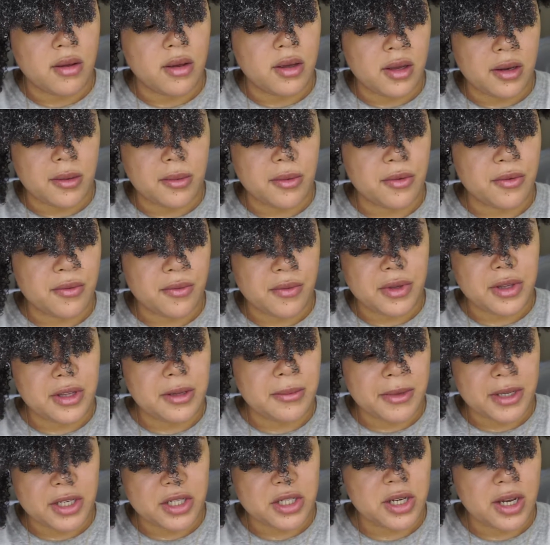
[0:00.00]
And I'm gonna really
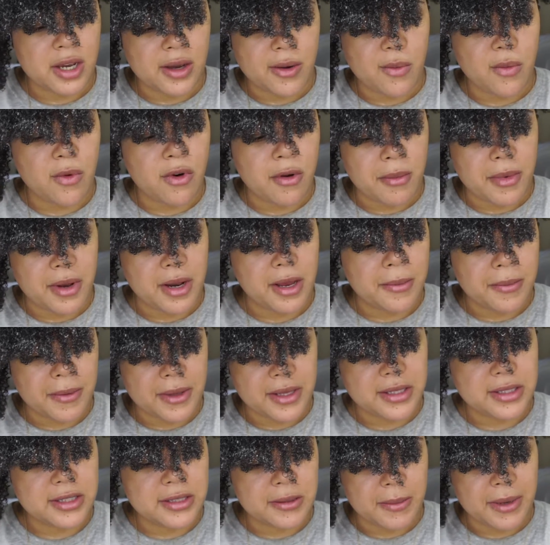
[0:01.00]
make sure I warm it up
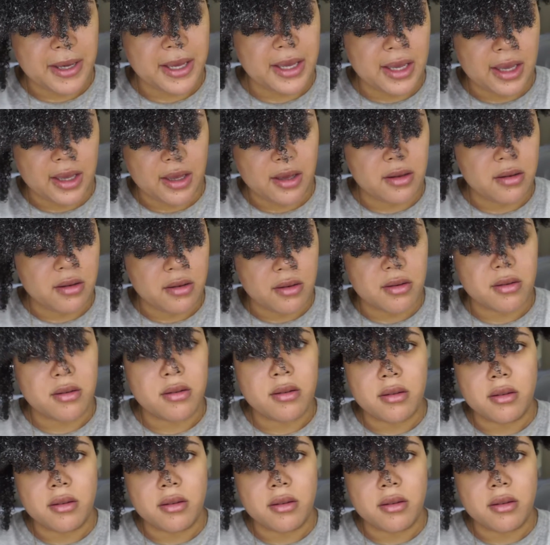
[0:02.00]
into my hand.